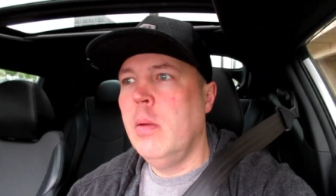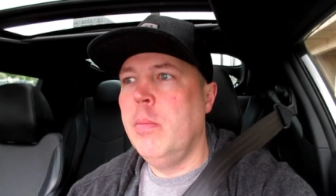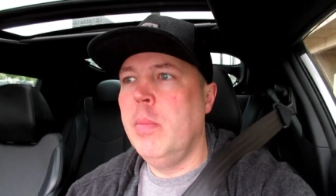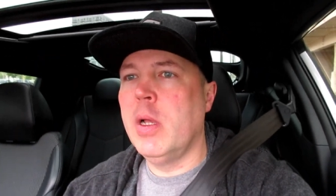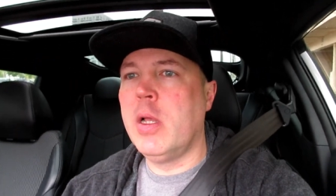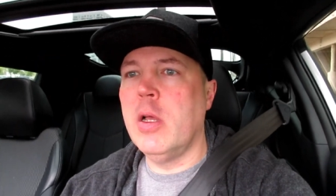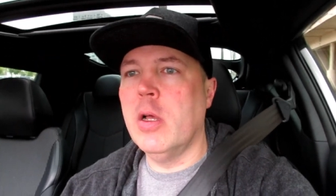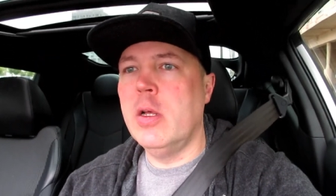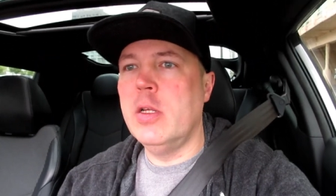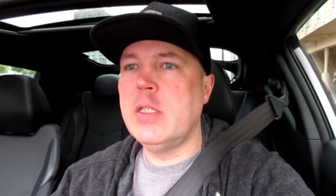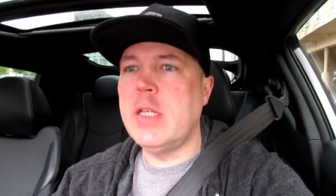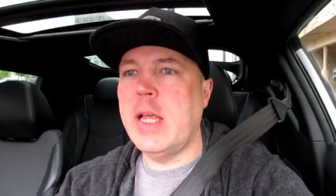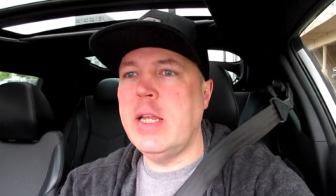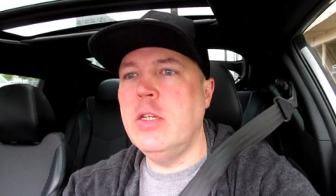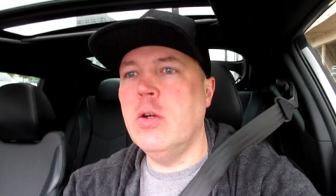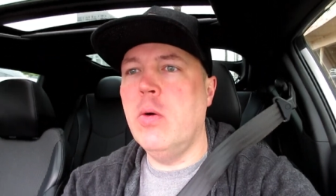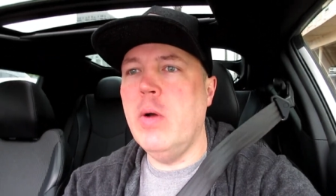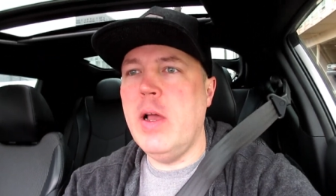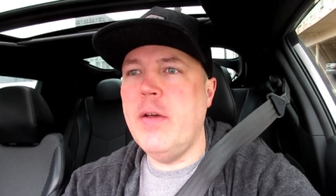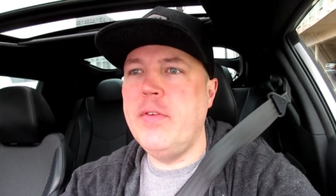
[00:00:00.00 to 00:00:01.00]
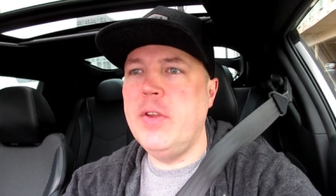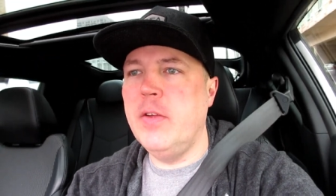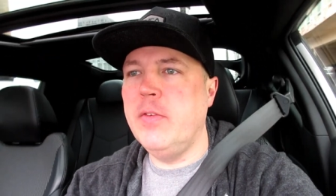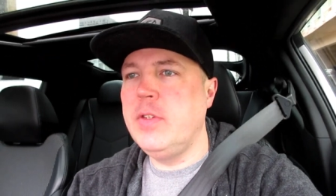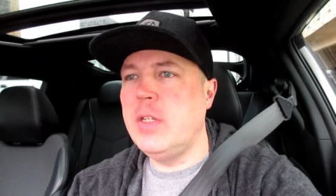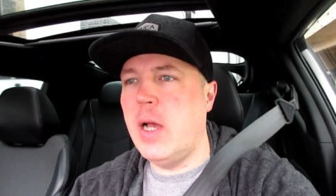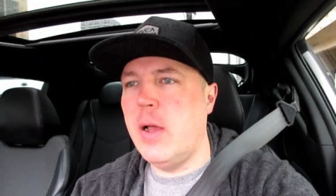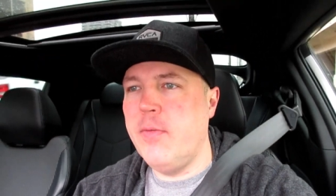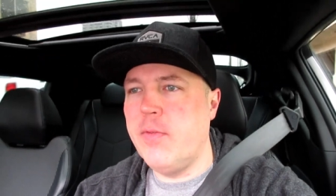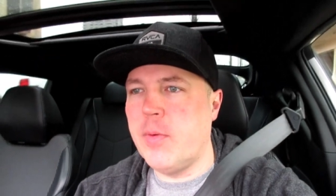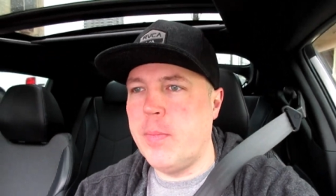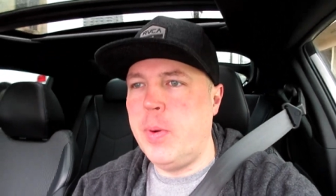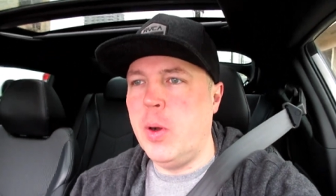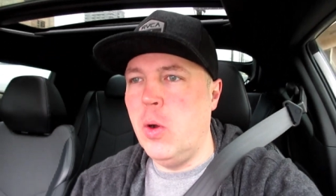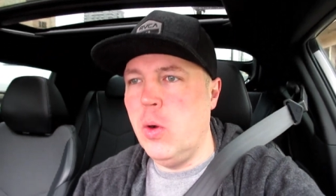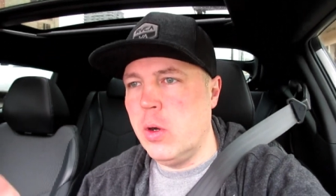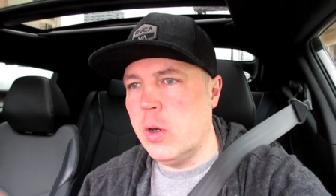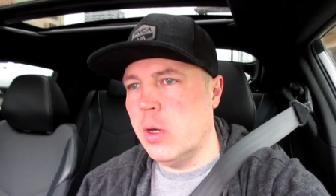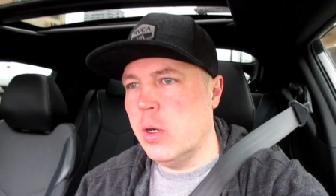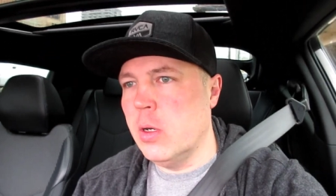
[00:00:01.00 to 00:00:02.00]
because I don't have enough time for
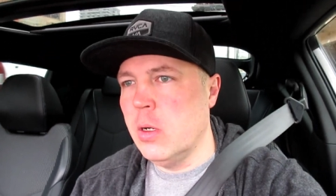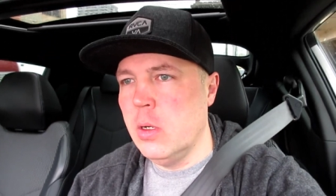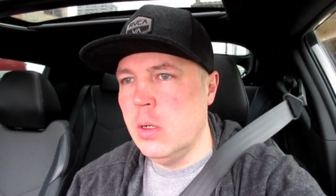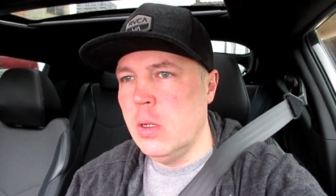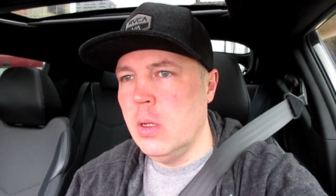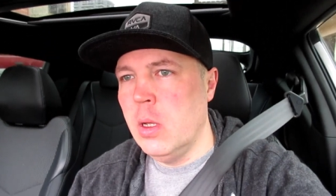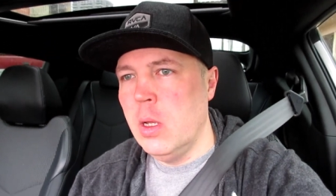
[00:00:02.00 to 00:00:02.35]
poker.